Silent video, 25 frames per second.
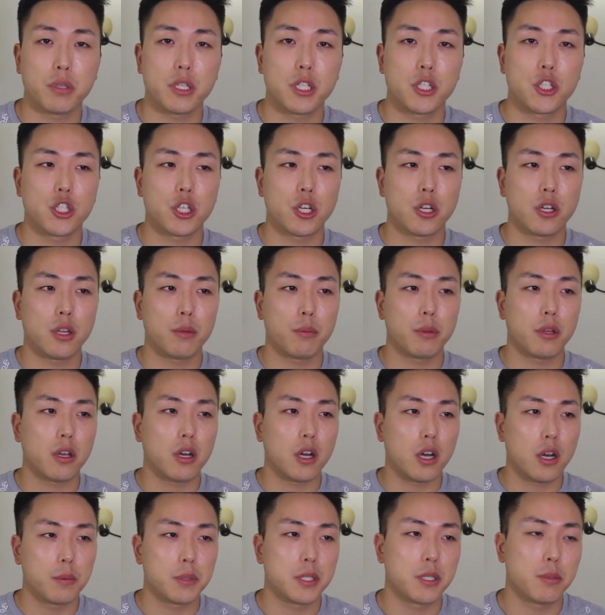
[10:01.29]
please share them in the
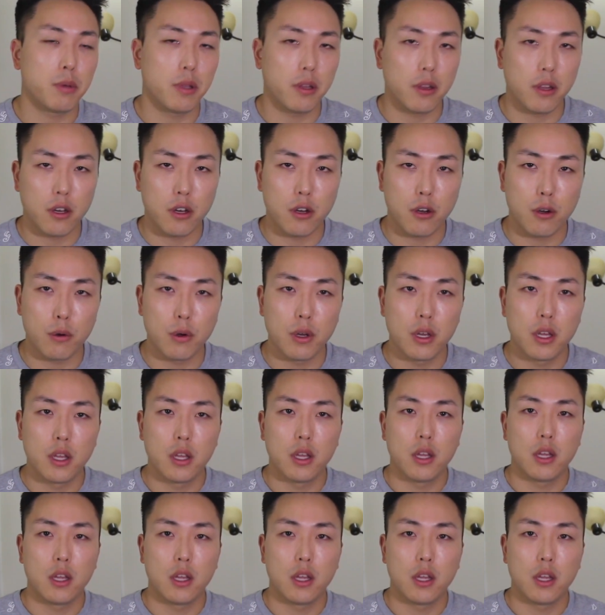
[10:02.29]
comments below.